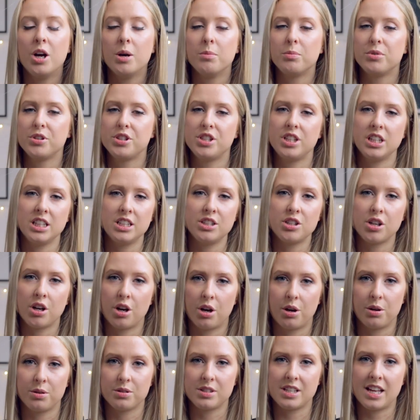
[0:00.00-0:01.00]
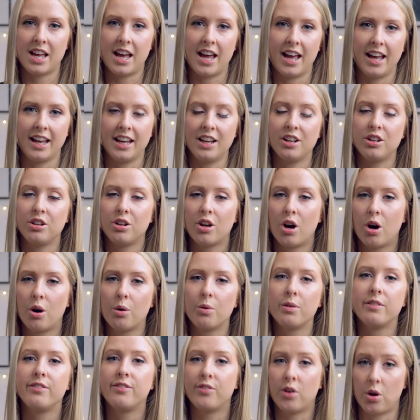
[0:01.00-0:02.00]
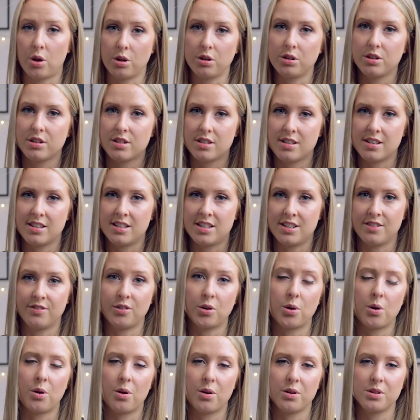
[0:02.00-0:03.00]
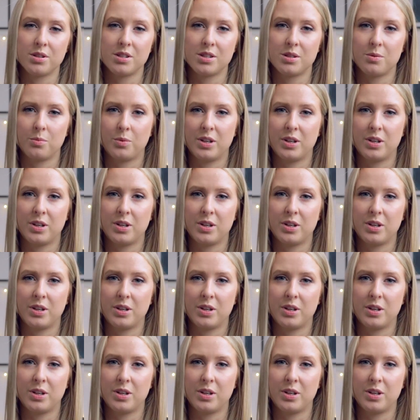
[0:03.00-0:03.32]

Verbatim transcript: but she chose a no fault divorce,